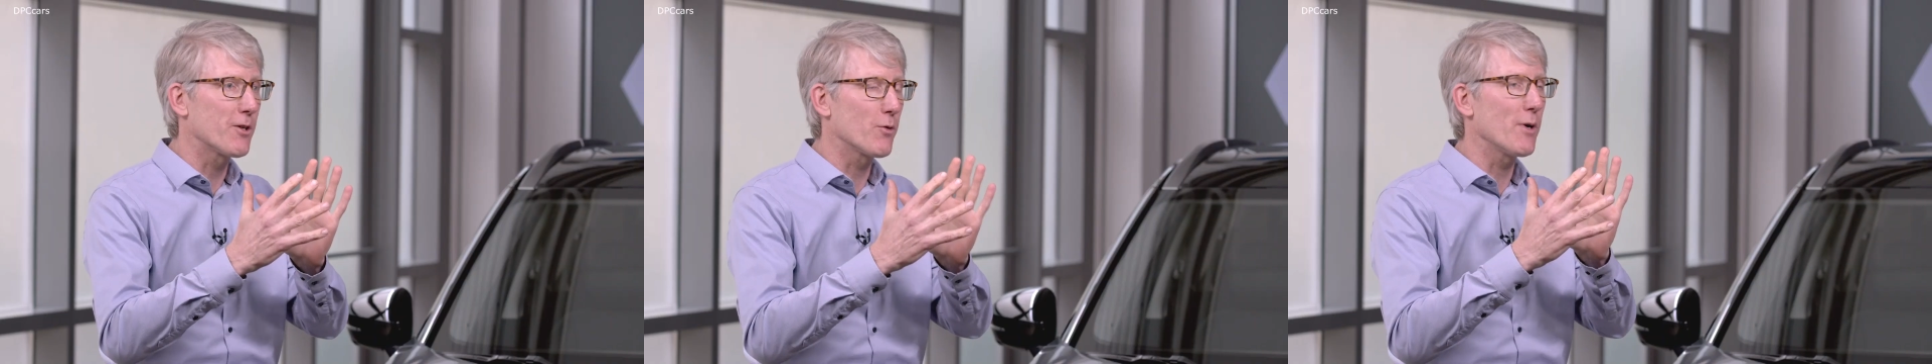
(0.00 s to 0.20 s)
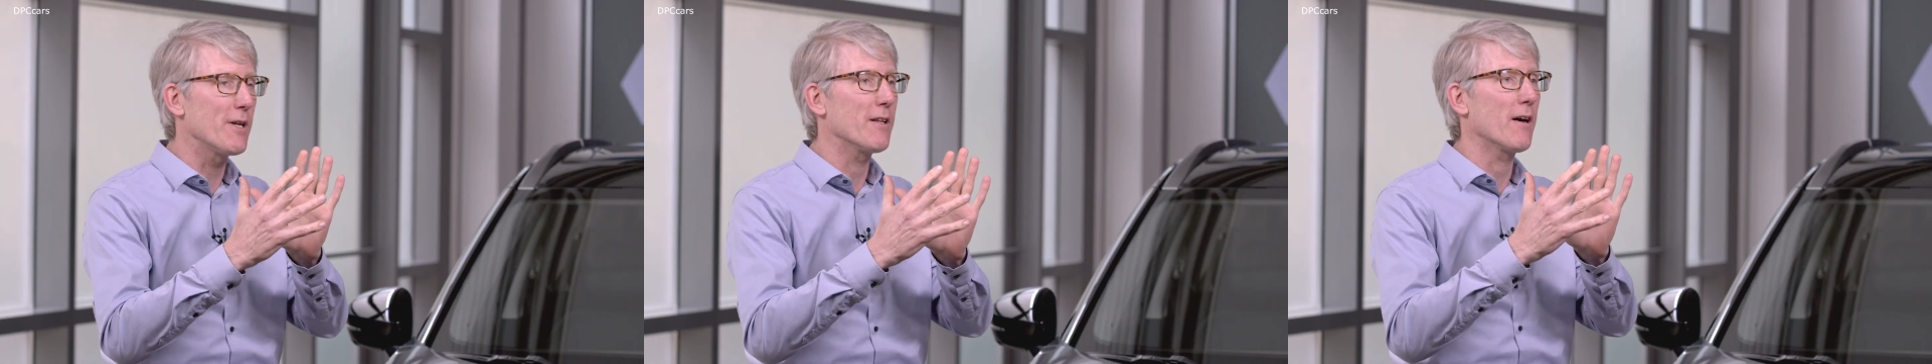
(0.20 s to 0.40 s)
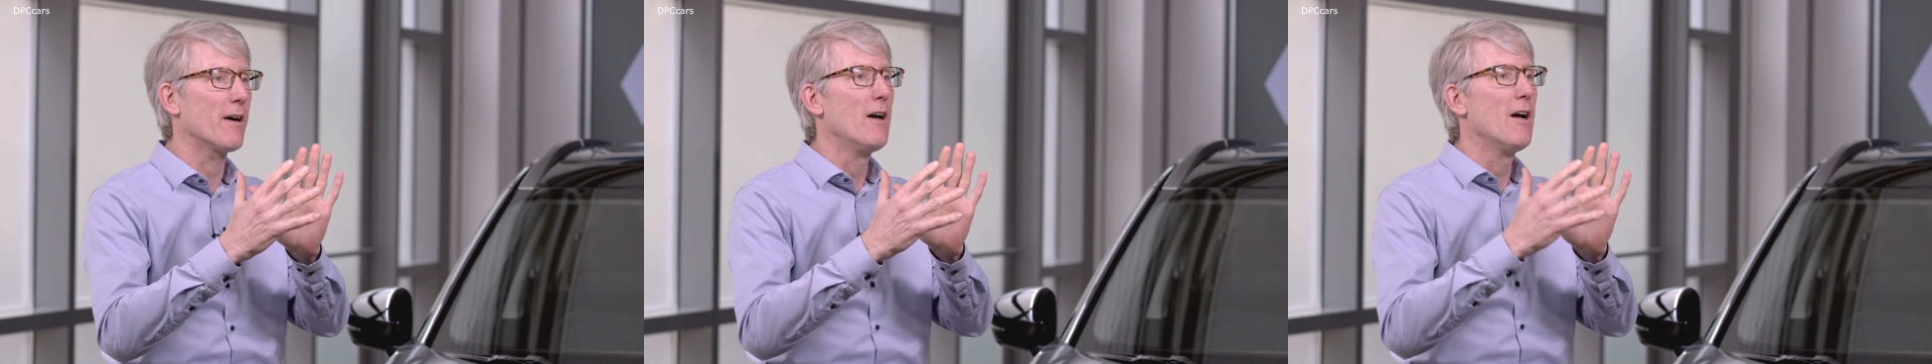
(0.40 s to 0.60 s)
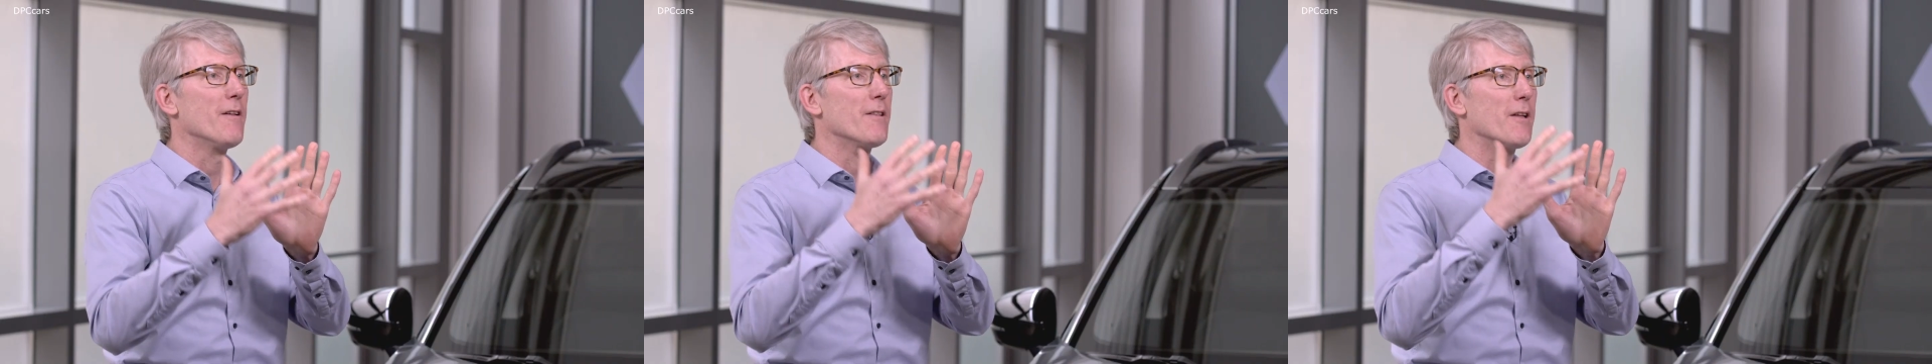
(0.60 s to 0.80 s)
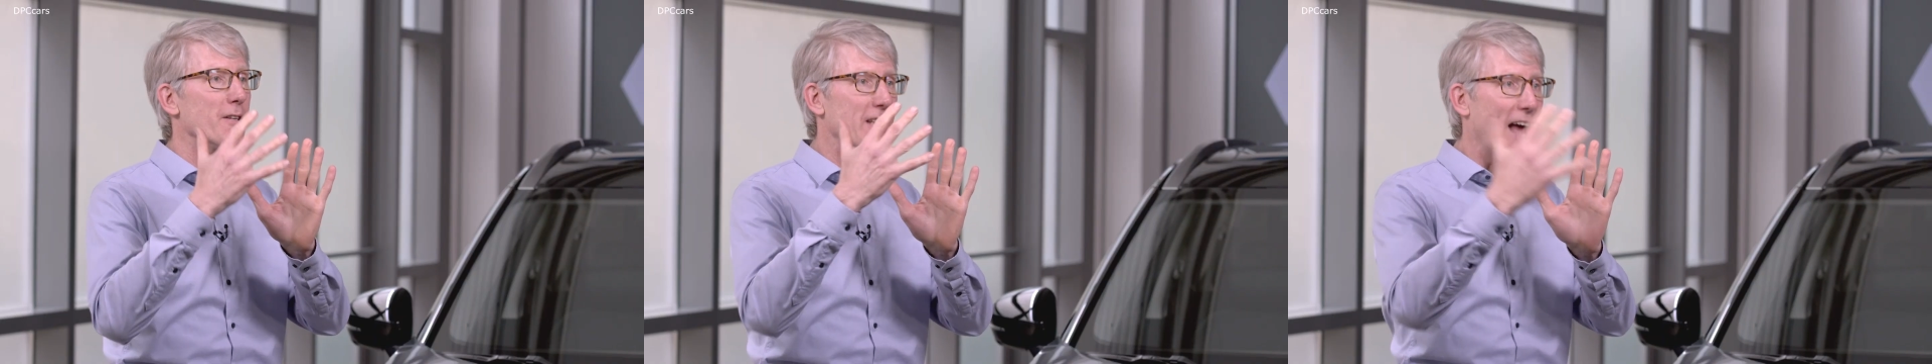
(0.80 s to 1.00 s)
between the,
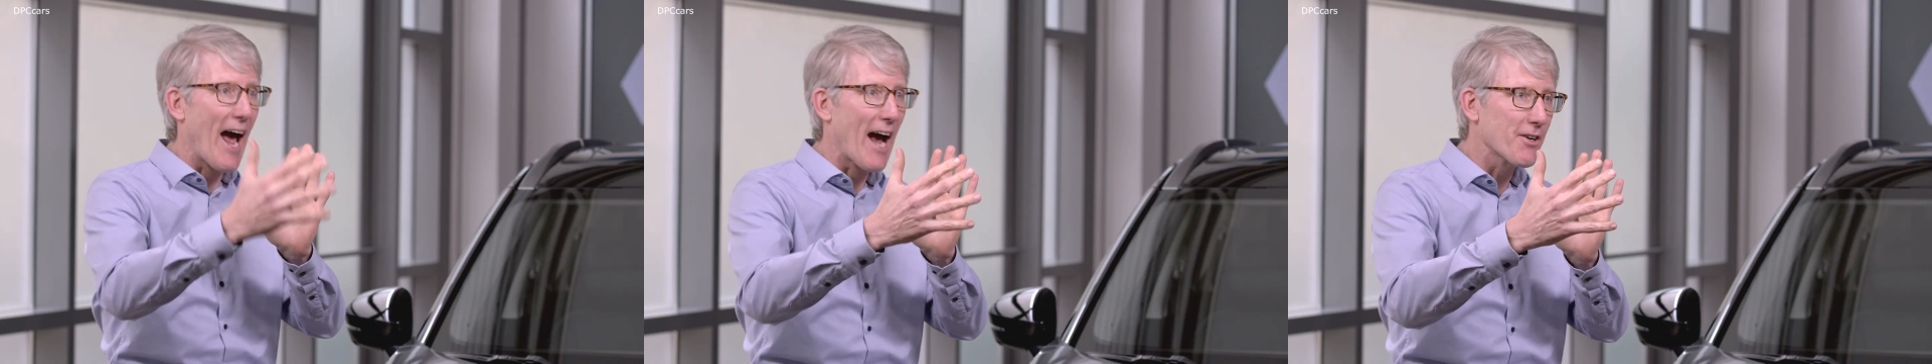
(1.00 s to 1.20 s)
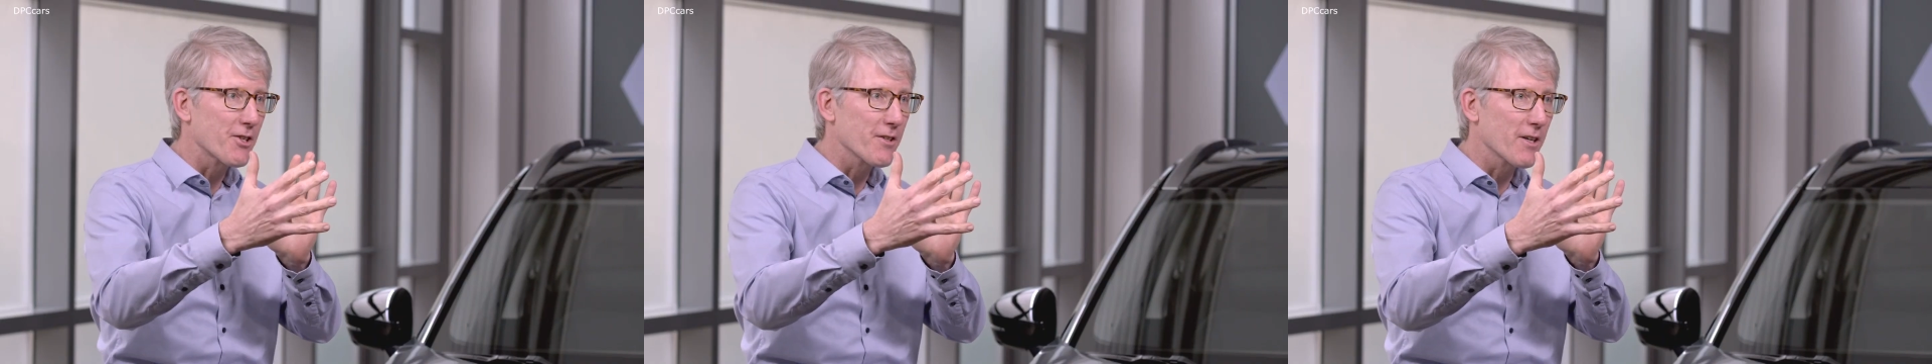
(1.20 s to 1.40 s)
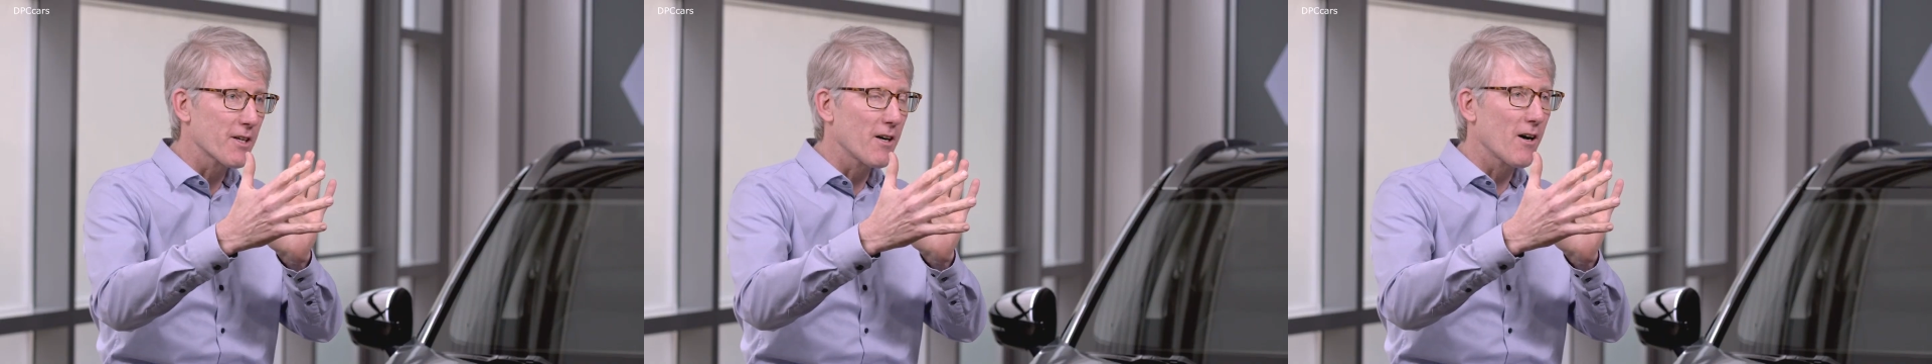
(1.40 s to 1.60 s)
the dash of the